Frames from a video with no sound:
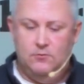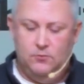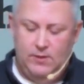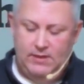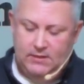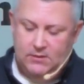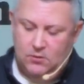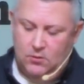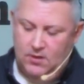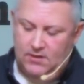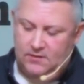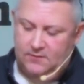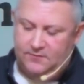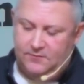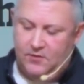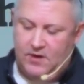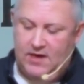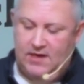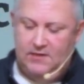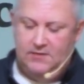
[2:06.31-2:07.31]
we coin the
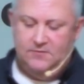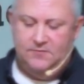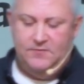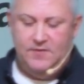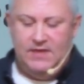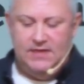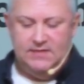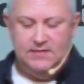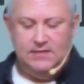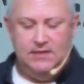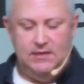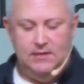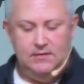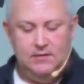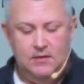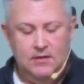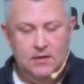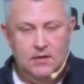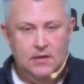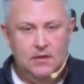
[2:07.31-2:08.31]
phrase facing
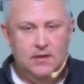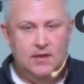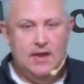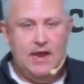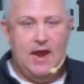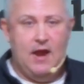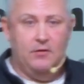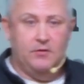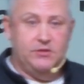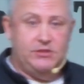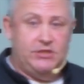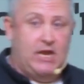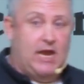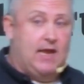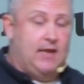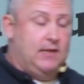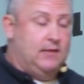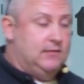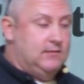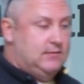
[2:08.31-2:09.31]
our
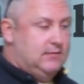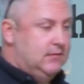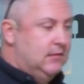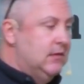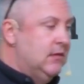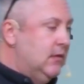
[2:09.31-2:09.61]
giants.